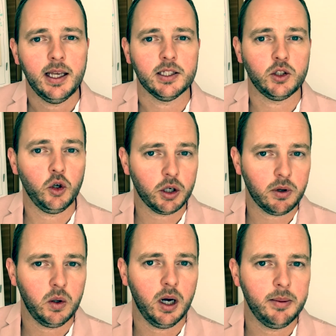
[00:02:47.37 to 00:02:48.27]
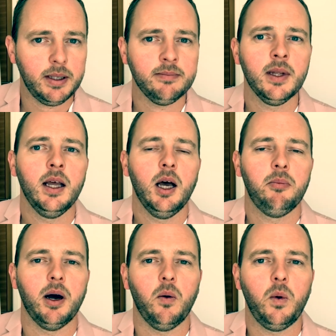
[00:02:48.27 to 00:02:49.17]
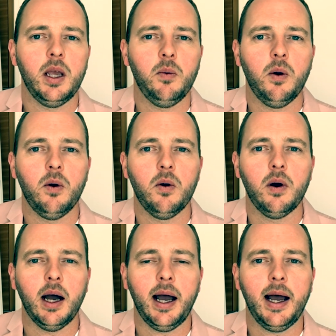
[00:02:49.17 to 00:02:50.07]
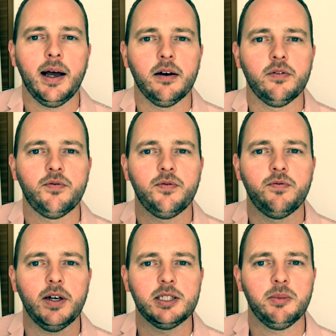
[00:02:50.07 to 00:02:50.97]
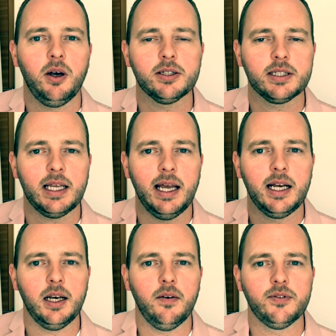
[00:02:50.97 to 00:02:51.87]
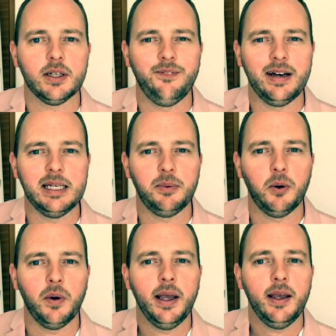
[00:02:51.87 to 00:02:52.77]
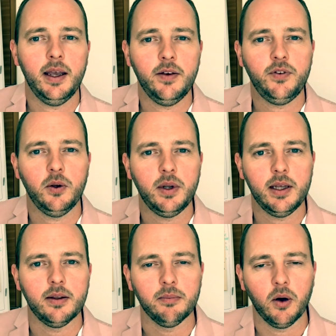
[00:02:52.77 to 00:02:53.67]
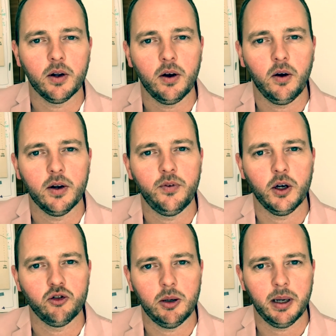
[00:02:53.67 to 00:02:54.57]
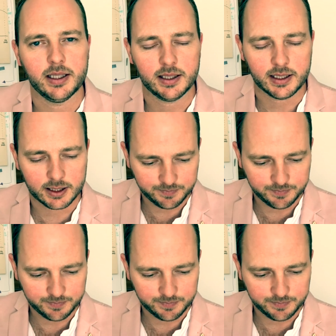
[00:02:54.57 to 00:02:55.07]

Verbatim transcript: It's not a requirement, but we will have face masks and gloves available if you need them on a, on a voluntary basis.